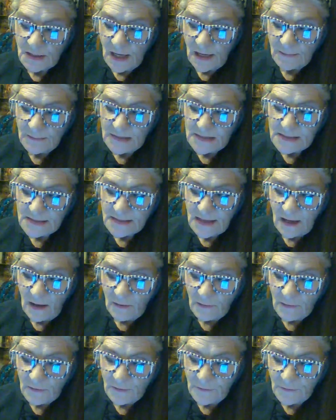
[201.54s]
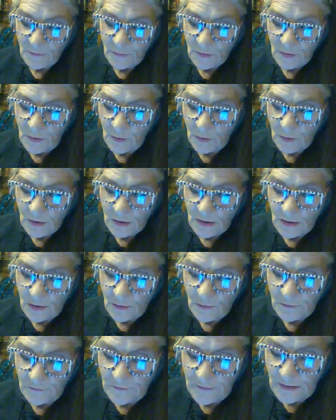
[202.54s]
Tommy saw the forlorn
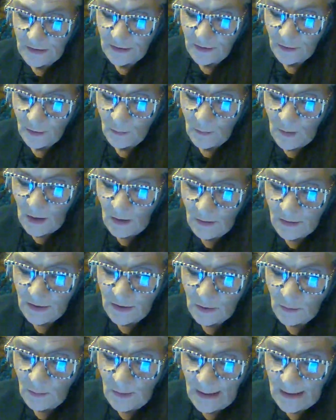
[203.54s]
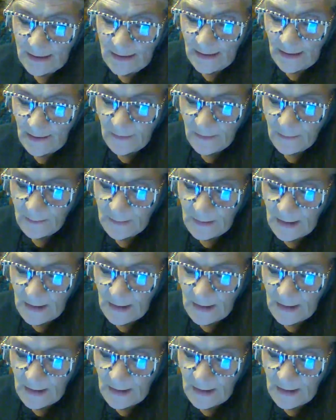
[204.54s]
little figure walking away down the